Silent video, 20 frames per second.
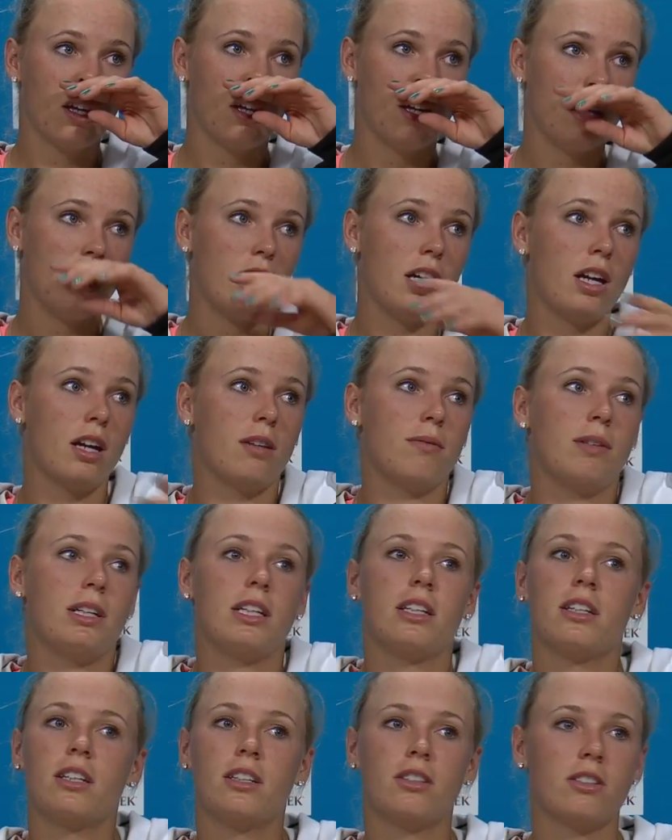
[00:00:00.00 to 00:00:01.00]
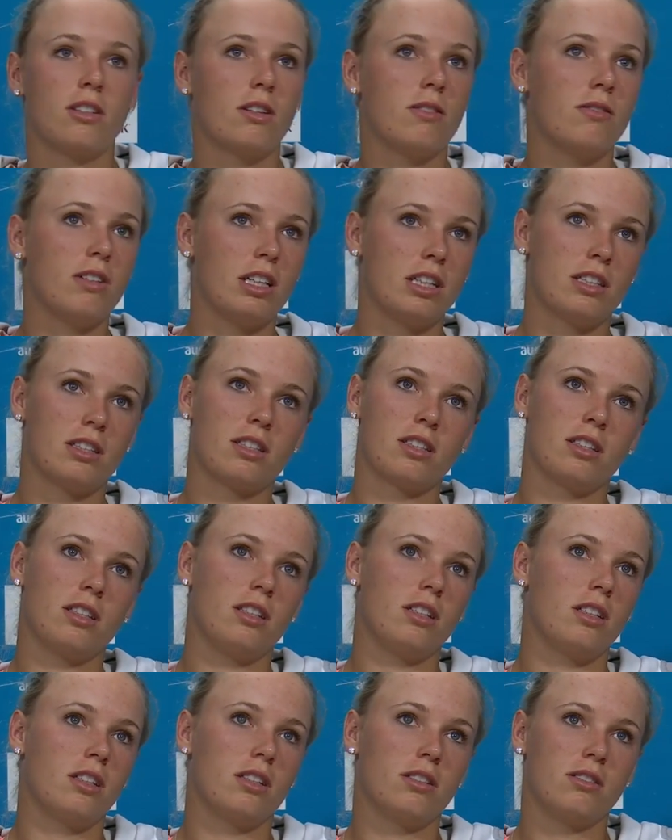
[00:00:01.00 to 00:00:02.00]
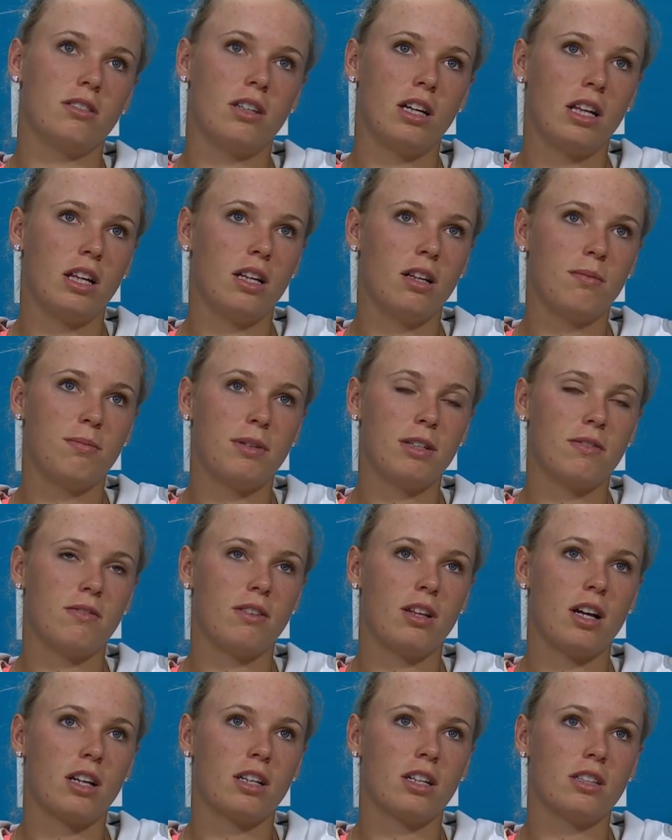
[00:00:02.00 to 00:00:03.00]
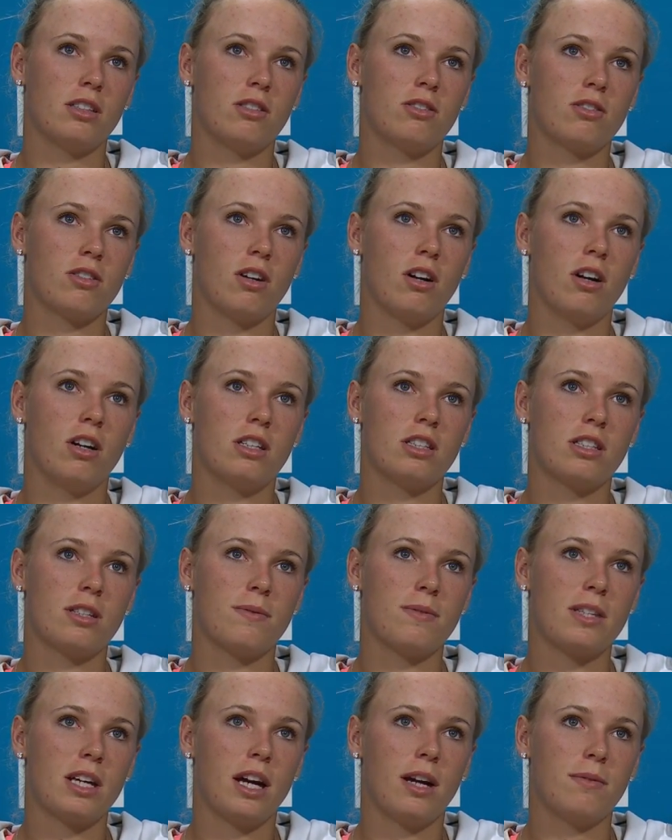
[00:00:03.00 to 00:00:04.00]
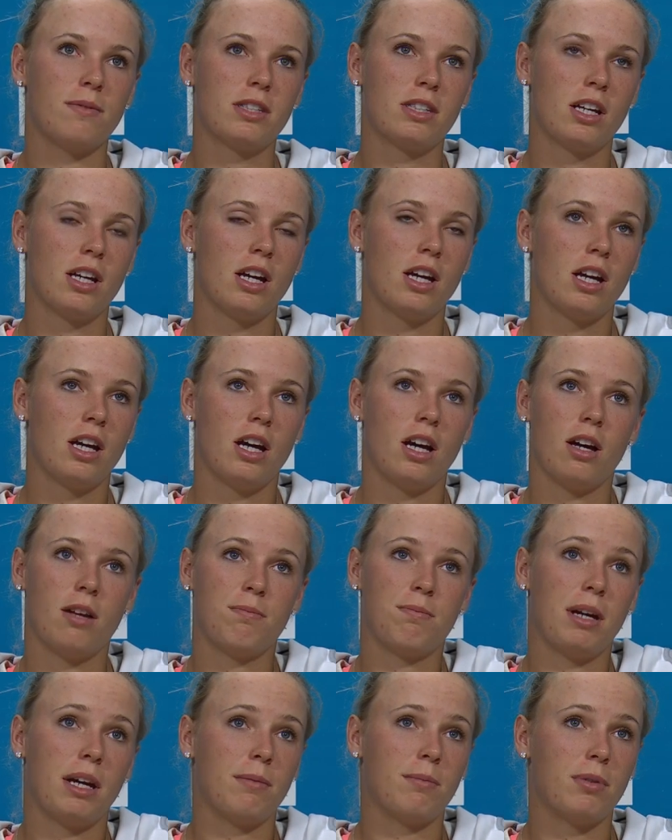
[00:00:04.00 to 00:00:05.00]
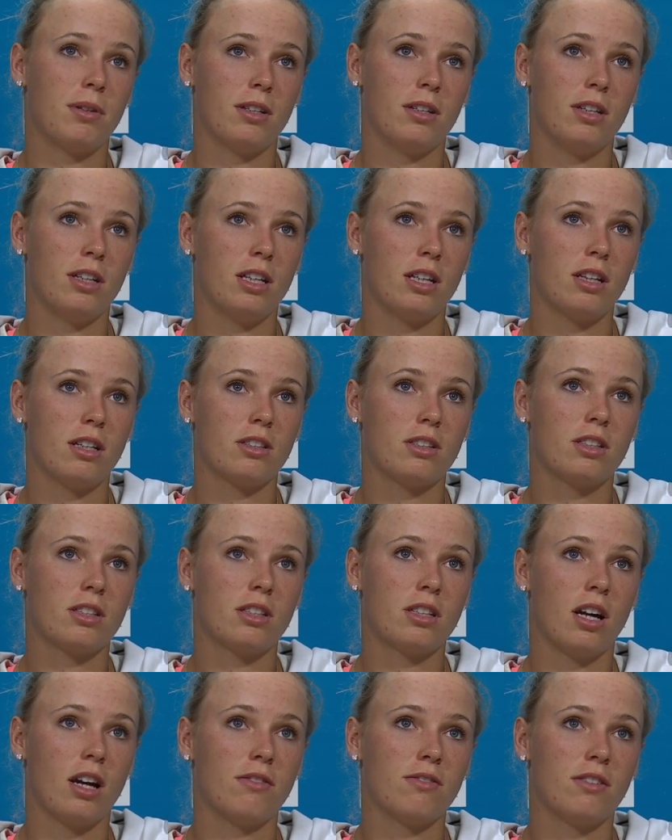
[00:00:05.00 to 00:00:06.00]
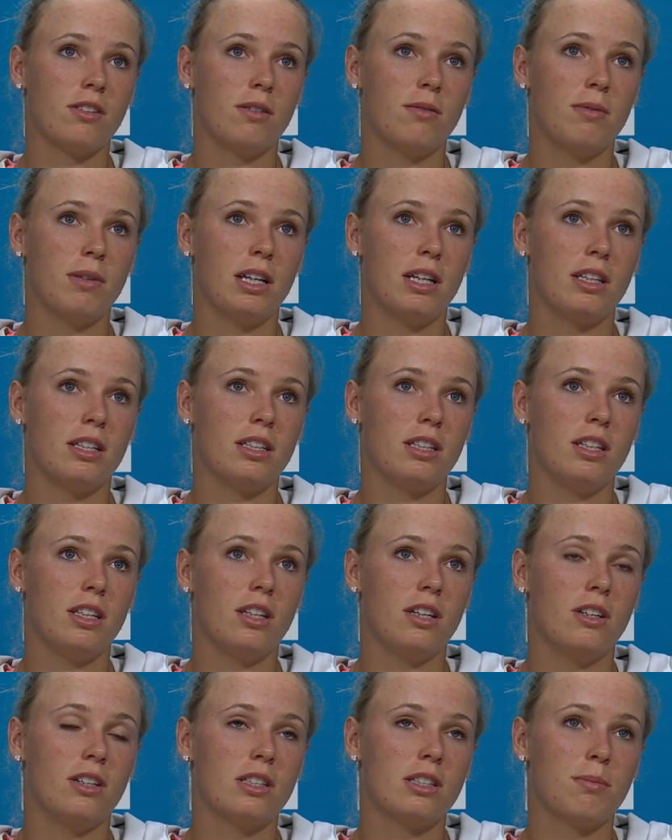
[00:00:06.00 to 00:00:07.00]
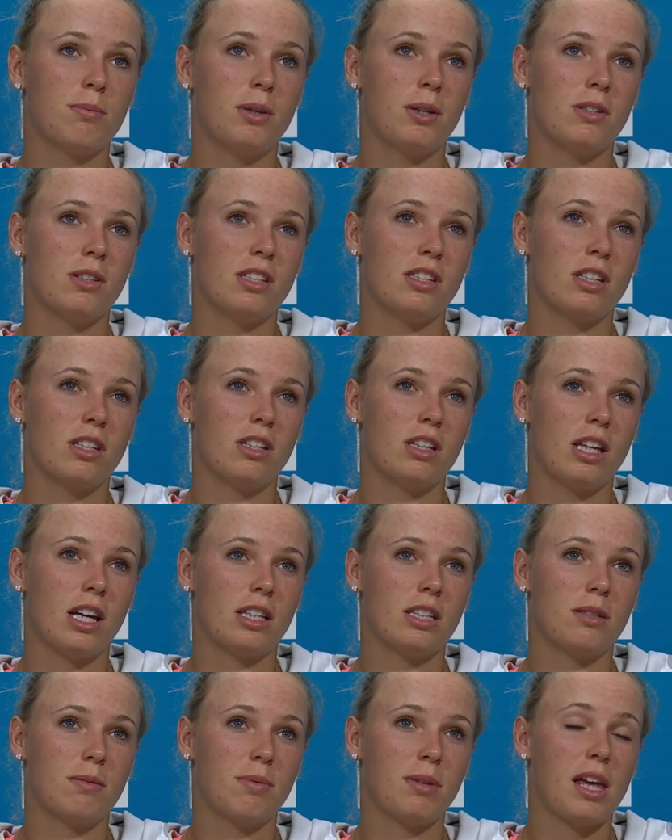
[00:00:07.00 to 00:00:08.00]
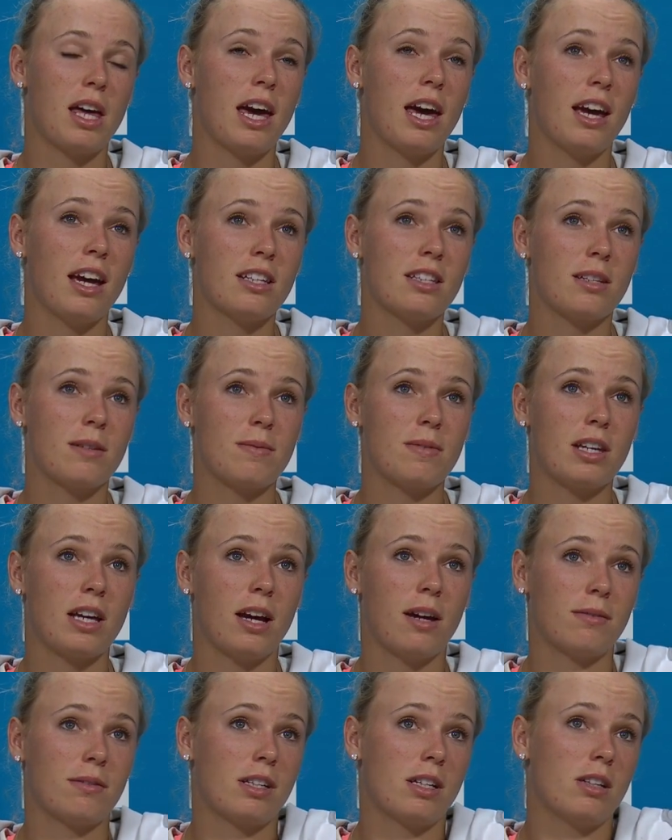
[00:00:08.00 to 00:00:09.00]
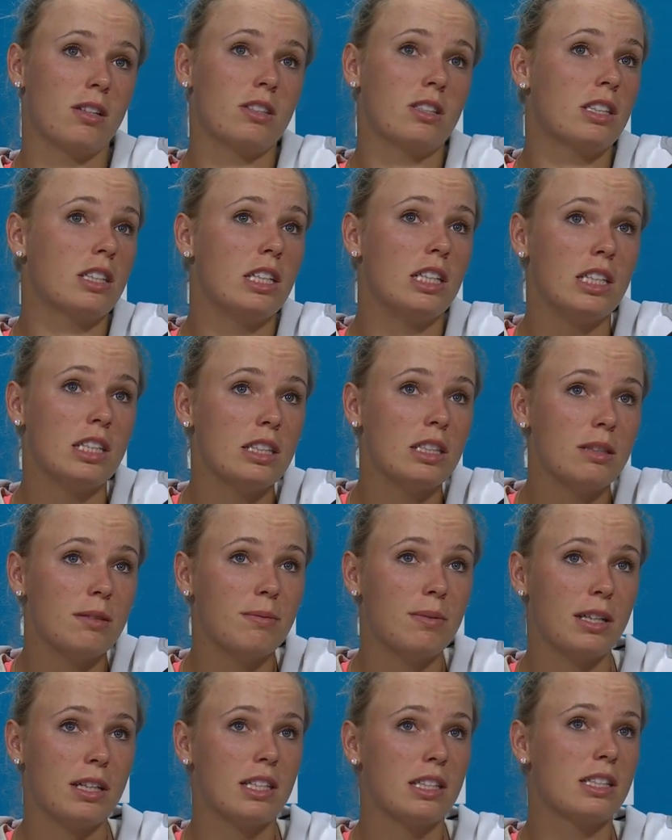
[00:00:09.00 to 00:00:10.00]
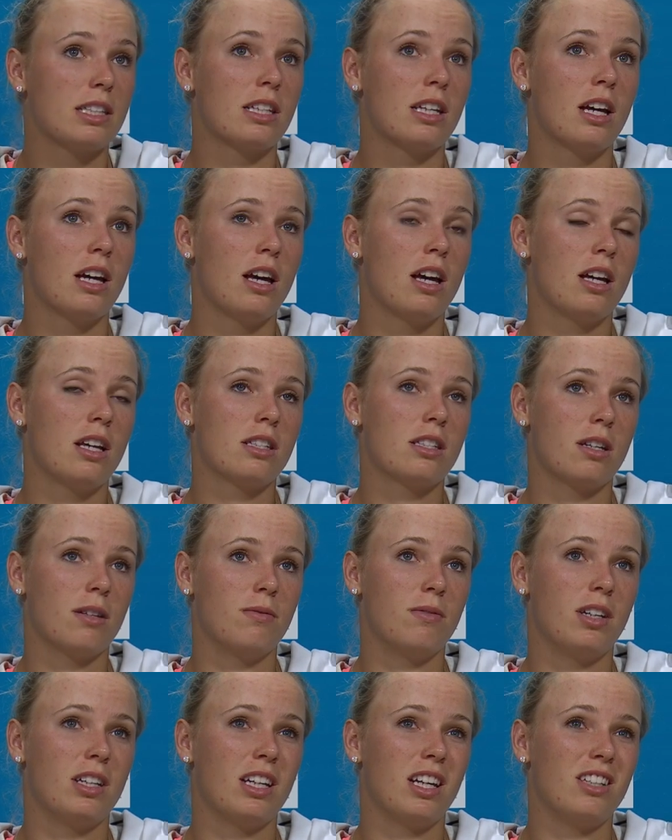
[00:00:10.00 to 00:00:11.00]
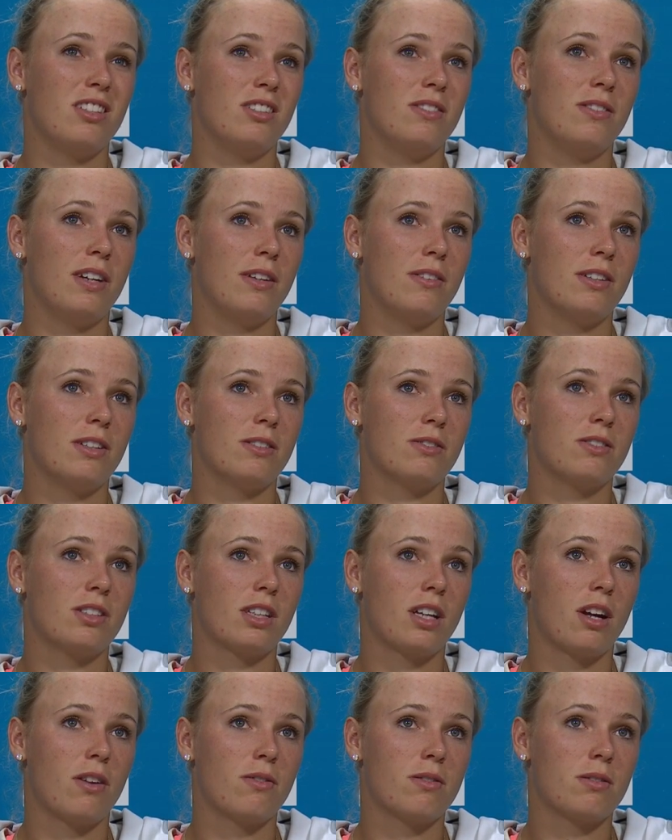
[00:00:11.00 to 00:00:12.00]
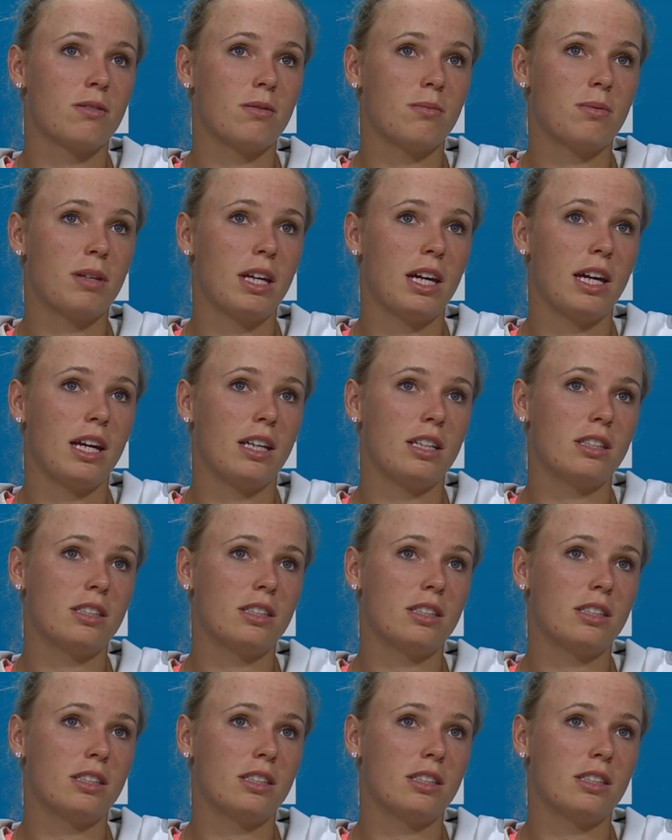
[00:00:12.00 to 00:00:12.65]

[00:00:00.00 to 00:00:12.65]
Yeah, I mean, there's always, you know, a little bit of luck in the draw, and sometimes on paper it looks tougher, but, you know, it's opponents that you like to play. Sometimes it looks easy, but it's someone that you maybe don't feel comfortable playing.